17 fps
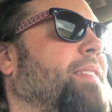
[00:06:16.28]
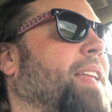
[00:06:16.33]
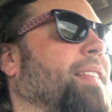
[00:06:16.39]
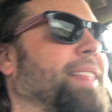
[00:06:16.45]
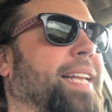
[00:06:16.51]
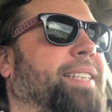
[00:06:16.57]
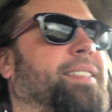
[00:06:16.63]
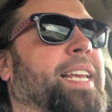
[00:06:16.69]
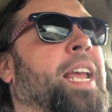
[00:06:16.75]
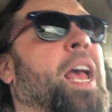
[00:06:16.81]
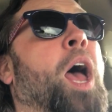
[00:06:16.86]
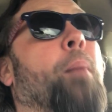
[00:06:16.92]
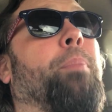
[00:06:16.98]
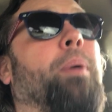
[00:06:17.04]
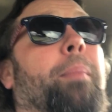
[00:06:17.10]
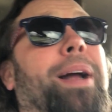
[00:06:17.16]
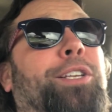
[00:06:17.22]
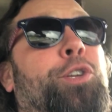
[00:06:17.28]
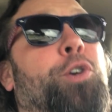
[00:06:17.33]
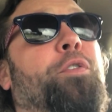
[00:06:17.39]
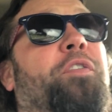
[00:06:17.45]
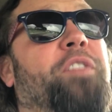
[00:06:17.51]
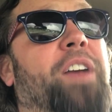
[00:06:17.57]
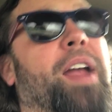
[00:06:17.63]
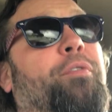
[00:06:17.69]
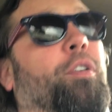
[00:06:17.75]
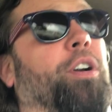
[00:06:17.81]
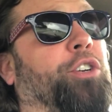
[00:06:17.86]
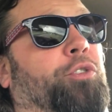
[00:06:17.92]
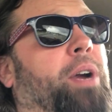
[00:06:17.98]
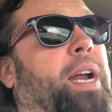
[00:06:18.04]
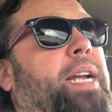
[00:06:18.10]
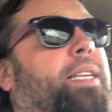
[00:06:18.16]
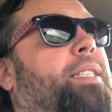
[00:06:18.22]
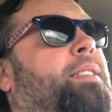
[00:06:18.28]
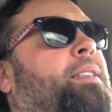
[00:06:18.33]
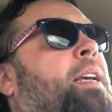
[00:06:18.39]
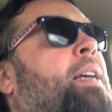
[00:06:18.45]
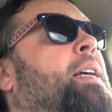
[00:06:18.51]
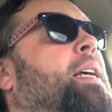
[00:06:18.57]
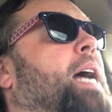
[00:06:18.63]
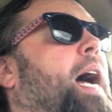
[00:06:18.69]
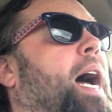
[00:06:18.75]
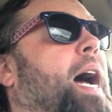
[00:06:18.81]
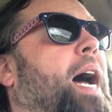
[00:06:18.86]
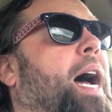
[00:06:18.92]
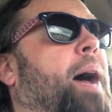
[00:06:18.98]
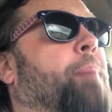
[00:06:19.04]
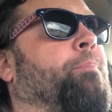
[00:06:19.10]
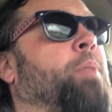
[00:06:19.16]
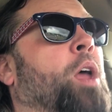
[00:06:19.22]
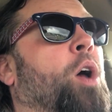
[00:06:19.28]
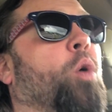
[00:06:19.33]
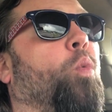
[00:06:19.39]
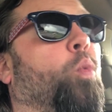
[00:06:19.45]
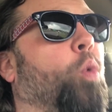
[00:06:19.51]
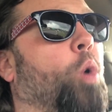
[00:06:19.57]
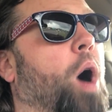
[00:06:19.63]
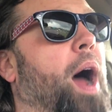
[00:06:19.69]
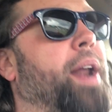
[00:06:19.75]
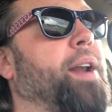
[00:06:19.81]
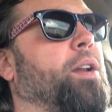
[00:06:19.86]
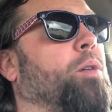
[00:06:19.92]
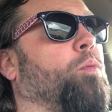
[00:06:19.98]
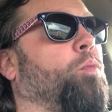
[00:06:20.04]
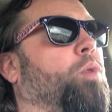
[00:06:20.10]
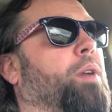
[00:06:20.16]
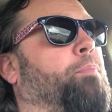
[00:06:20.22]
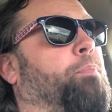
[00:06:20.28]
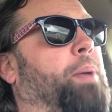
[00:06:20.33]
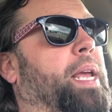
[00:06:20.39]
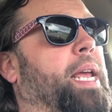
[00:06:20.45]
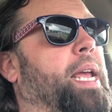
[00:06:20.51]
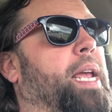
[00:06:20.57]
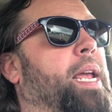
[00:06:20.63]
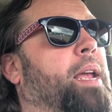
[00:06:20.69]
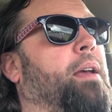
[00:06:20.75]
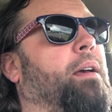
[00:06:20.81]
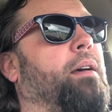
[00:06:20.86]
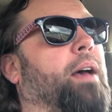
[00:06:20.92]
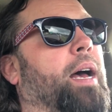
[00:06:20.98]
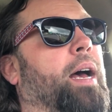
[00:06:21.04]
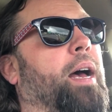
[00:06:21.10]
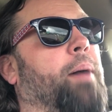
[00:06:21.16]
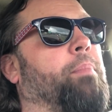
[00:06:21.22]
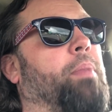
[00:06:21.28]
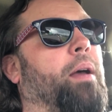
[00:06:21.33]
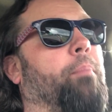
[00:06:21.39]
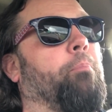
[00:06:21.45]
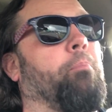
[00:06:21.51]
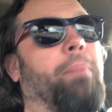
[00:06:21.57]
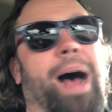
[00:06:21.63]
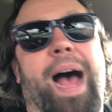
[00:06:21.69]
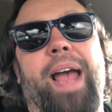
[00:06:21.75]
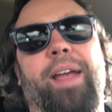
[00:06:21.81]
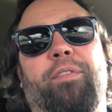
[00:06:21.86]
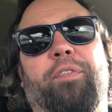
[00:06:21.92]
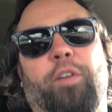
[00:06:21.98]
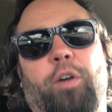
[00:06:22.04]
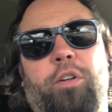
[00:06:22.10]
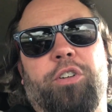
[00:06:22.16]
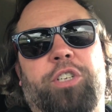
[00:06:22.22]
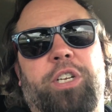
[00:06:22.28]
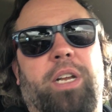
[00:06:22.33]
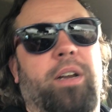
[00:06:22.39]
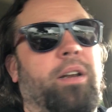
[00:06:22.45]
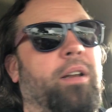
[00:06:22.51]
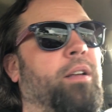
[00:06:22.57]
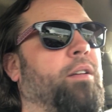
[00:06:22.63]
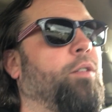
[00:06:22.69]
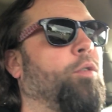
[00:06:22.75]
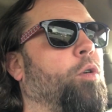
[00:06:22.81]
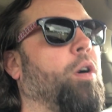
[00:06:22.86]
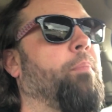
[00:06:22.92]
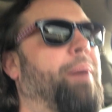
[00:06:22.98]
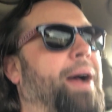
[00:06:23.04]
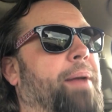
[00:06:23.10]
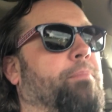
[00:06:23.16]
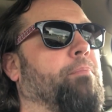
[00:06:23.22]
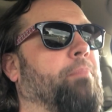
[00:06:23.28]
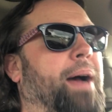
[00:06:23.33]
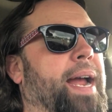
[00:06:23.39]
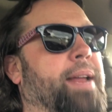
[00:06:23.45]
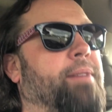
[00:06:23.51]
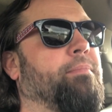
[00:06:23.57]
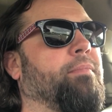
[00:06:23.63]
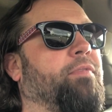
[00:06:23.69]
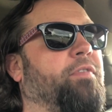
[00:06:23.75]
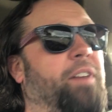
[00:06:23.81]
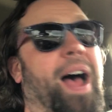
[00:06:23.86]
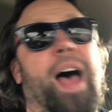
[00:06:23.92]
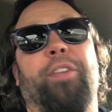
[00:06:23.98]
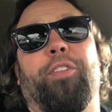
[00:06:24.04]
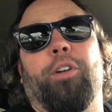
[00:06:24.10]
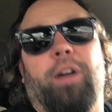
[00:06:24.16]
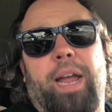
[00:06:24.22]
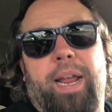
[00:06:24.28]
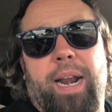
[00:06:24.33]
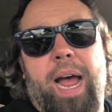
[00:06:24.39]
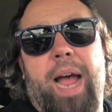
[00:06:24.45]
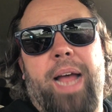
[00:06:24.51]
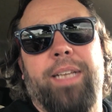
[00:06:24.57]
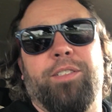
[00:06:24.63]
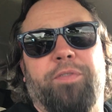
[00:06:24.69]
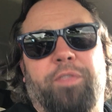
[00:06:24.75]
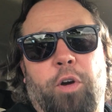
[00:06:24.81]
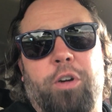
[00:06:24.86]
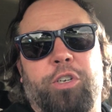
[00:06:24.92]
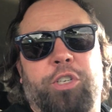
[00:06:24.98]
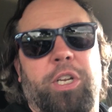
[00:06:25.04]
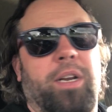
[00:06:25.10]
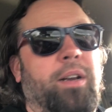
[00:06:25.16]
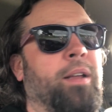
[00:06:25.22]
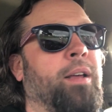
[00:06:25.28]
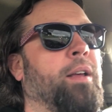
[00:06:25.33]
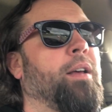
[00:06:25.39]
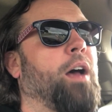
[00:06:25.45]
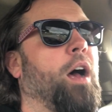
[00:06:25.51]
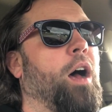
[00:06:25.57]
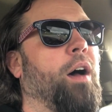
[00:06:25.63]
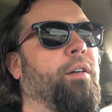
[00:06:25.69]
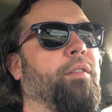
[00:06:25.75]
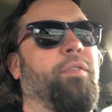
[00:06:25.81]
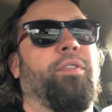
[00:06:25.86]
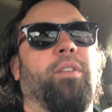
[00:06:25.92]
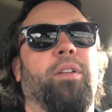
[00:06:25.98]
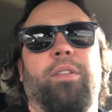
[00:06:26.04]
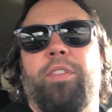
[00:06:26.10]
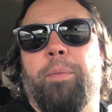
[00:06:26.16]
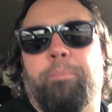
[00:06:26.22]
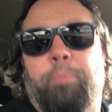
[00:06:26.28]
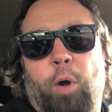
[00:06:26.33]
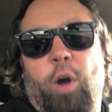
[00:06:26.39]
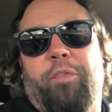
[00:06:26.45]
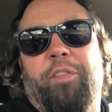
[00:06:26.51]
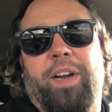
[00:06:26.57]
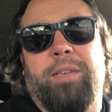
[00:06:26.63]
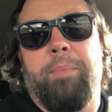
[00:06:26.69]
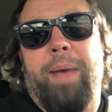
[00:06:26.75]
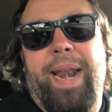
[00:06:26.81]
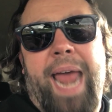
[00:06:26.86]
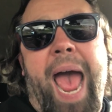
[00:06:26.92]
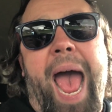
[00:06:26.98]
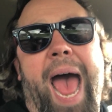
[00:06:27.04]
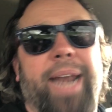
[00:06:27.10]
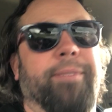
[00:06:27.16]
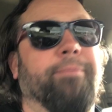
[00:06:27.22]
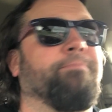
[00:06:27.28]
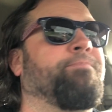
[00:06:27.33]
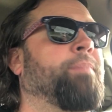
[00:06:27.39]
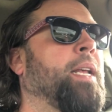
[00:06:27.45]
Let's see. But my two favorite drinks, one would be my version, or my father and I's version of the perfect Manhattan.